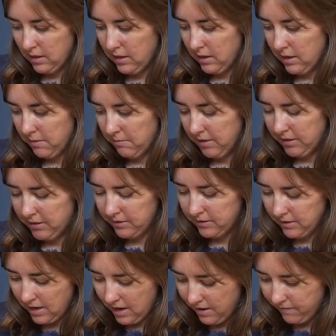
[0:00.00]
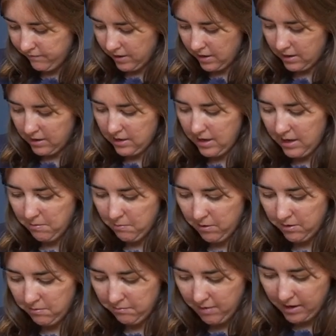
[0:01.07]
It doesn't have a name on
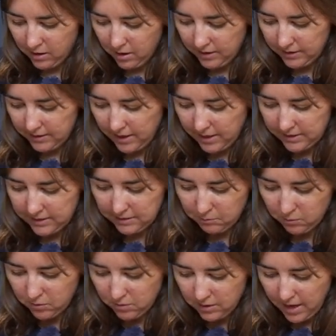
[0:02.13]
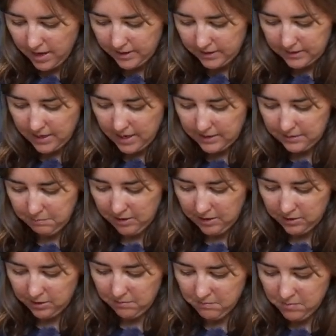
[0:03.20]
them, but I got a size small and a size
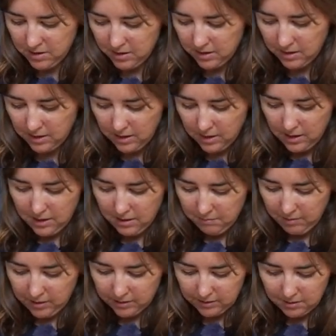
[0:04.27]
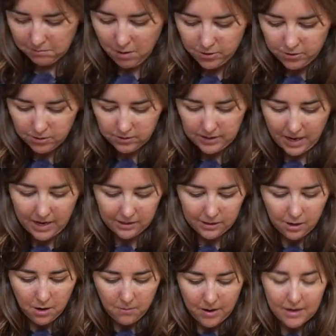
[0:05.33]
medium. Because the models, I had
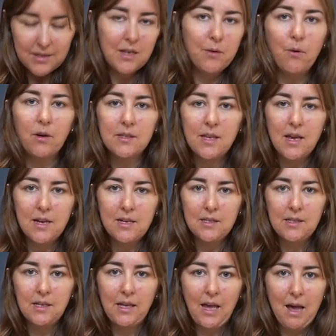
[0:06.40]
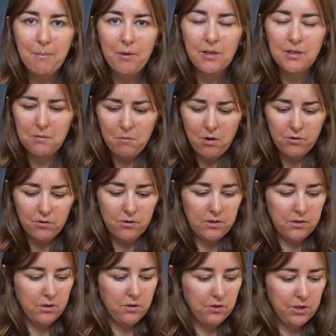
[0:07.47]
no idea what size to get, because the
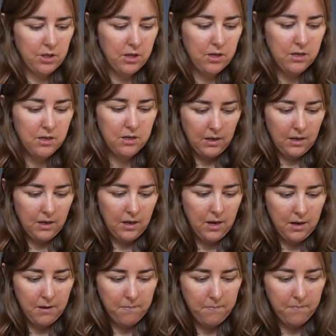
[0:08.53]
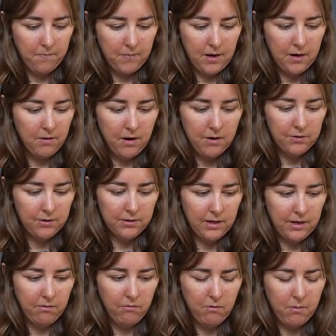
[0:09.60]
models looked, I don't know, just
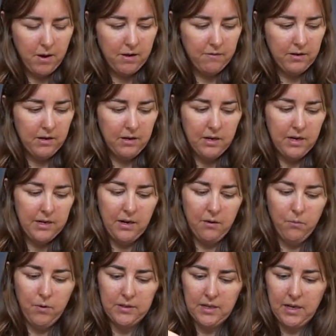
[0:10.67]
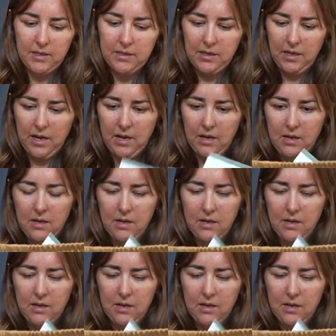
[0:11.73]
like they were wearing, I didn't know what size to get.